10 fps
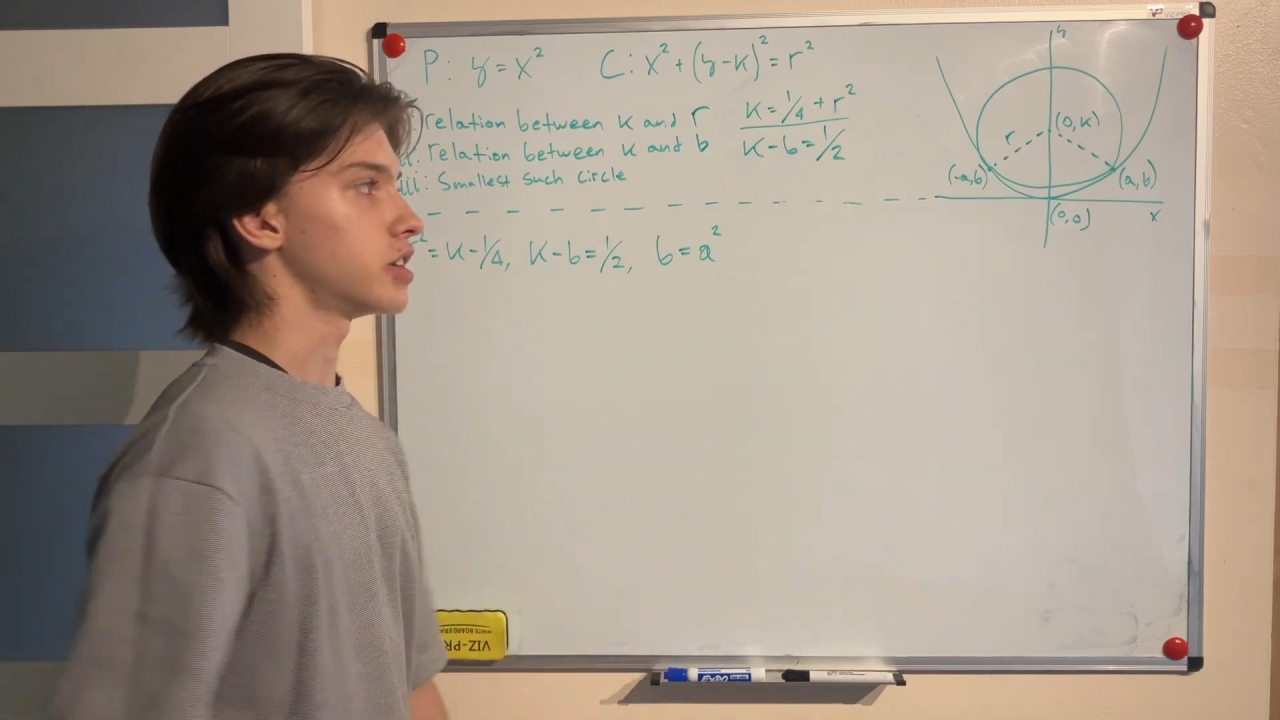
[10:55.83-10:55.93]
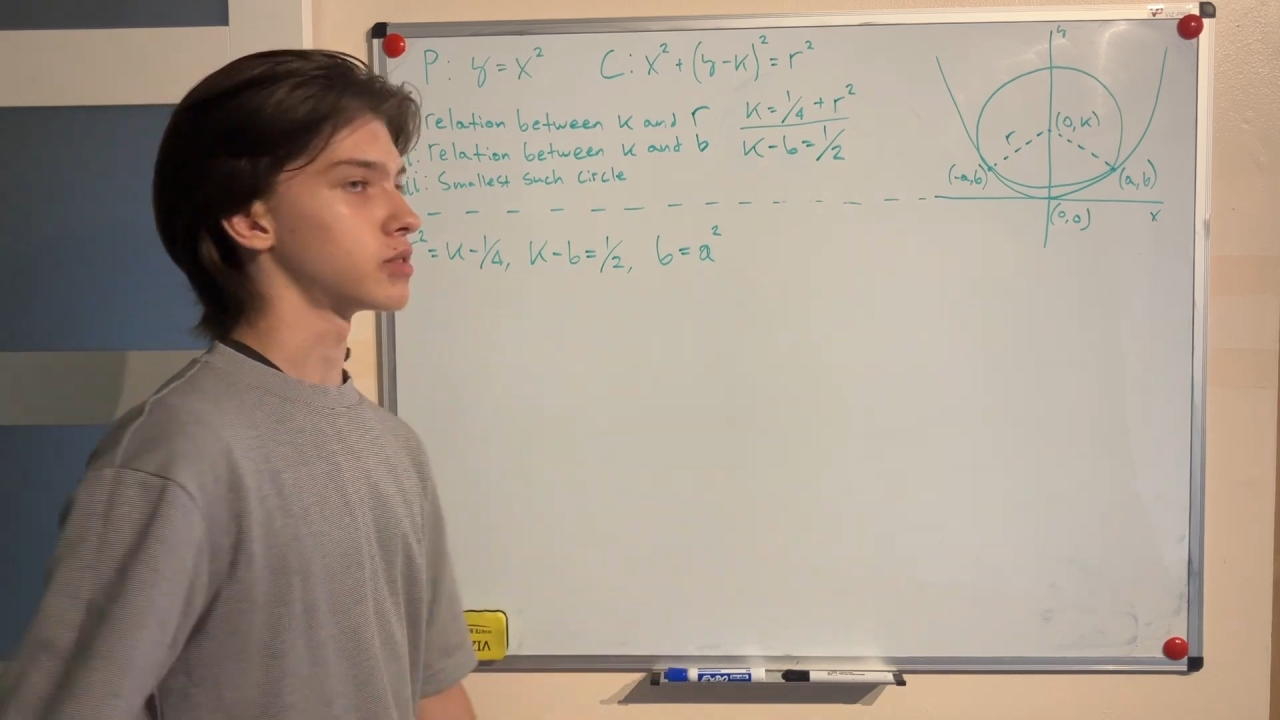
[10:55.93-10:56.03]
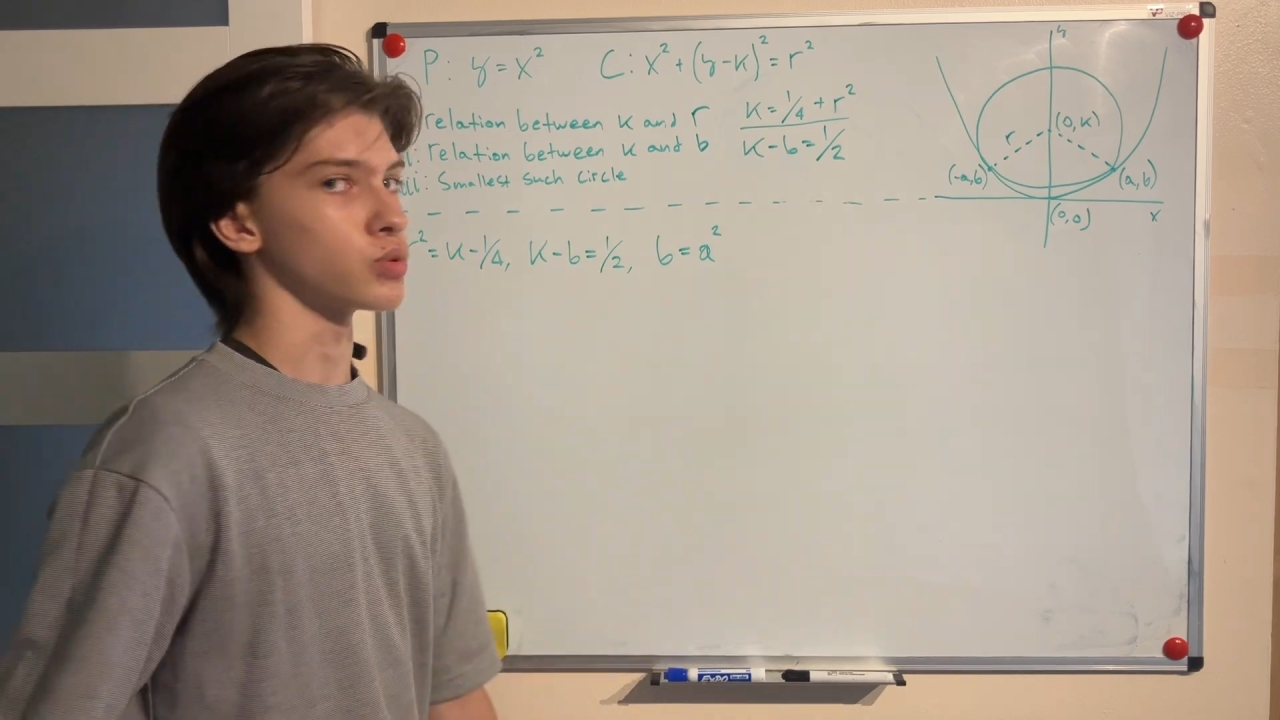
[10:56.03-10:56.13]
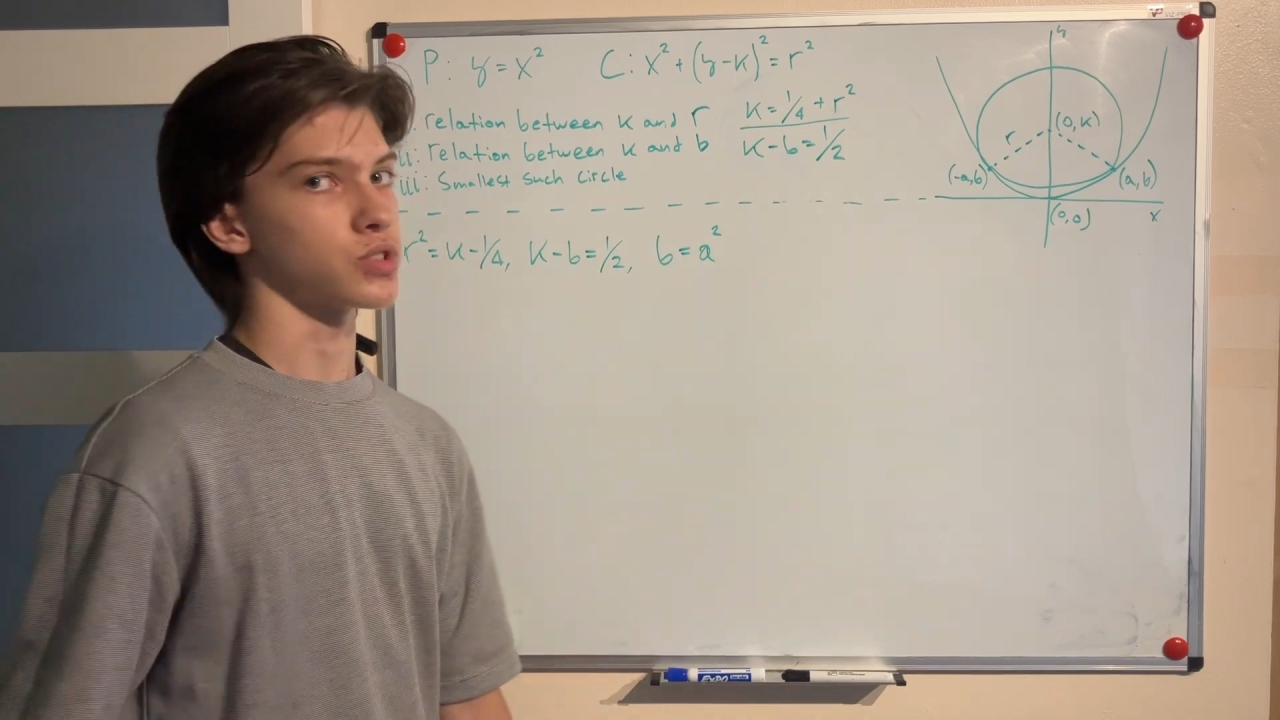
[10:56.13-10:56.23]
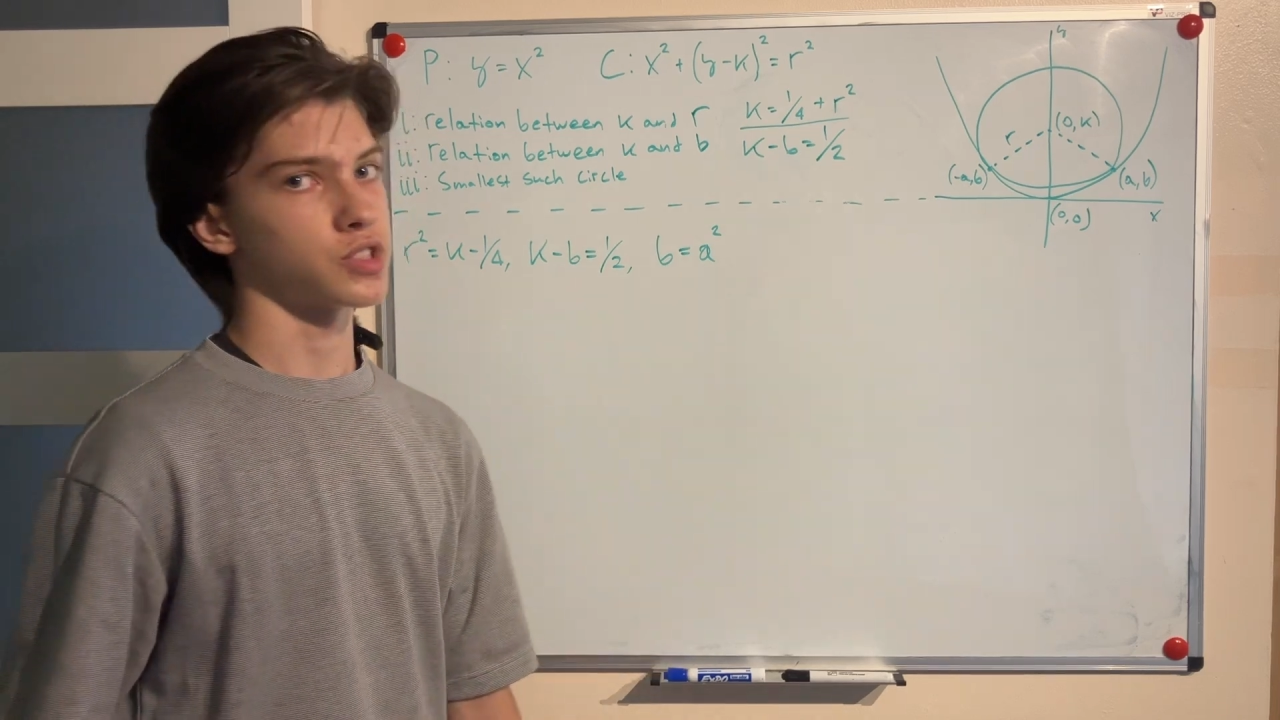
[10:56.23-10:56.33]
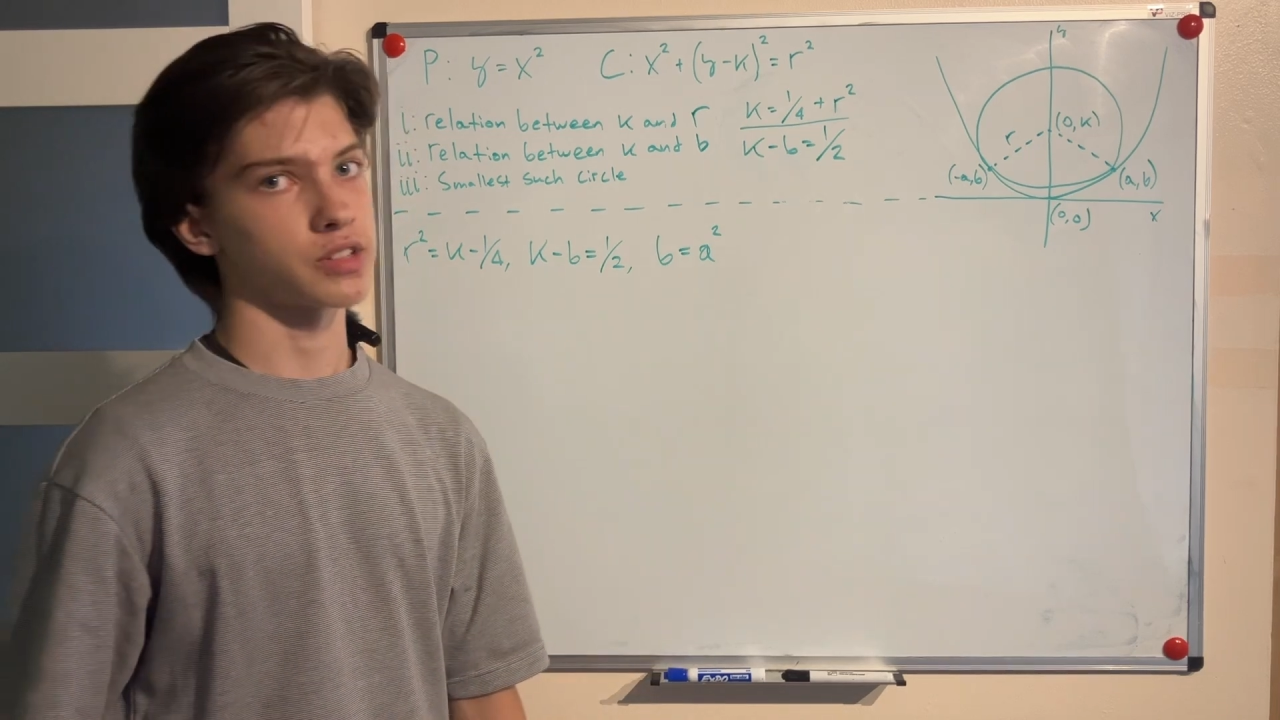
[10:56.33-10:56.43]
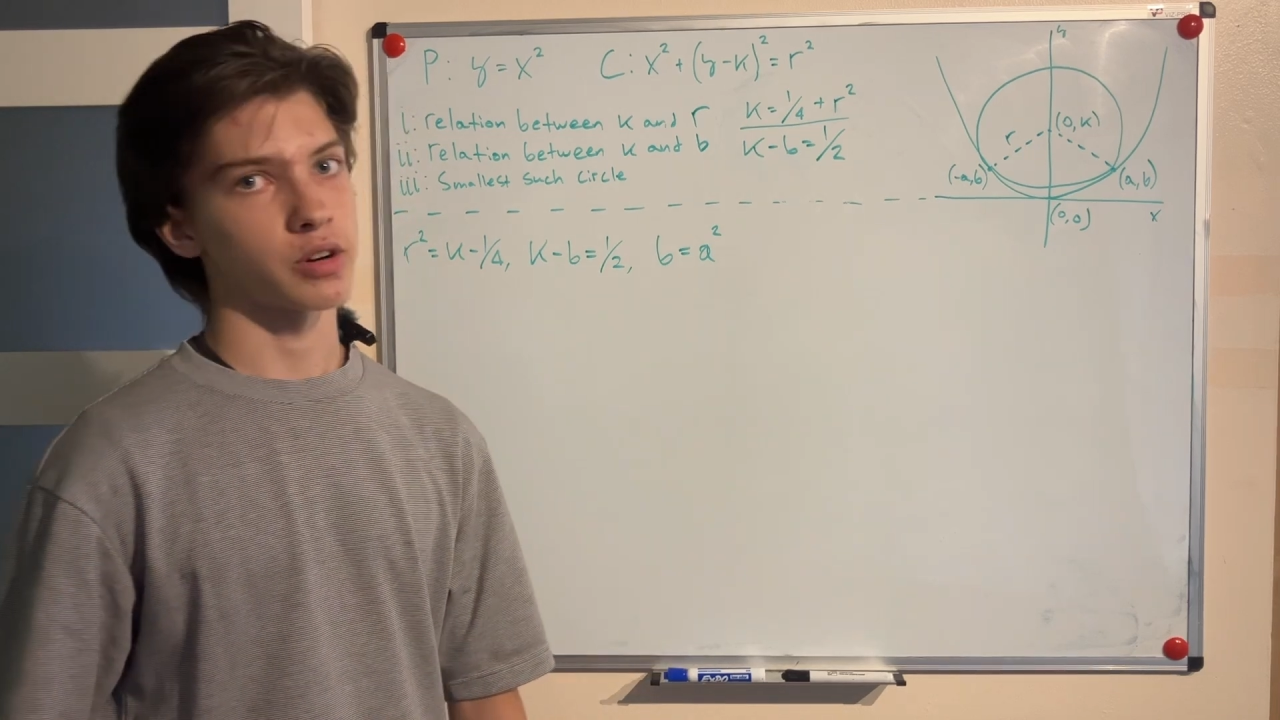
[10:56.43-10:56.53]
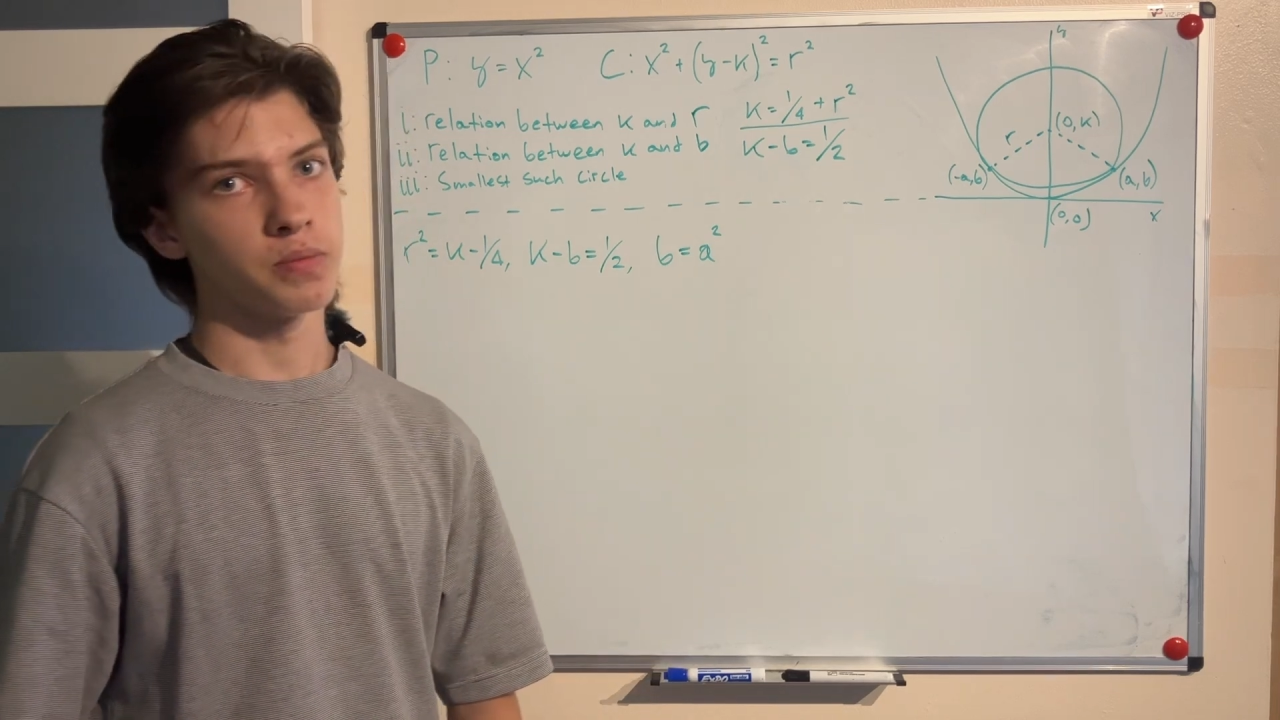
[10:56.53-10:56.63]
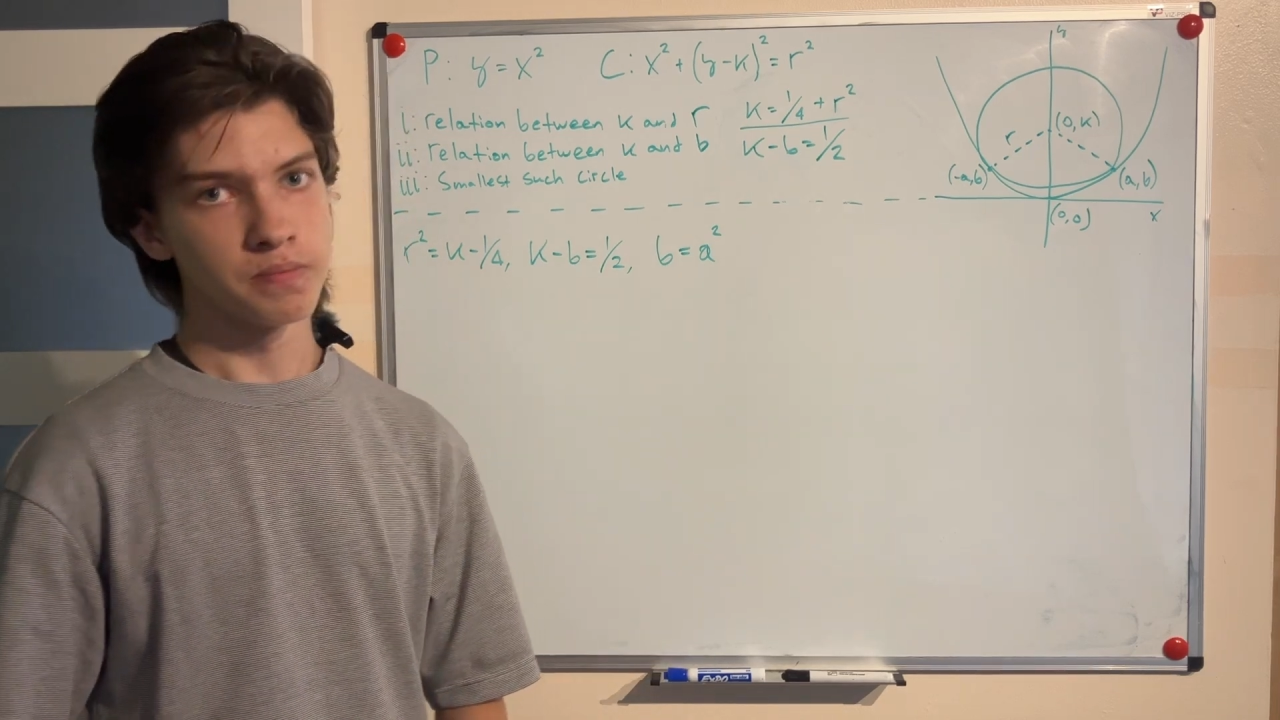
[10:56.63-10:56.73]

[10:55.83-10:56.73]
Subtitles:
equal to 0.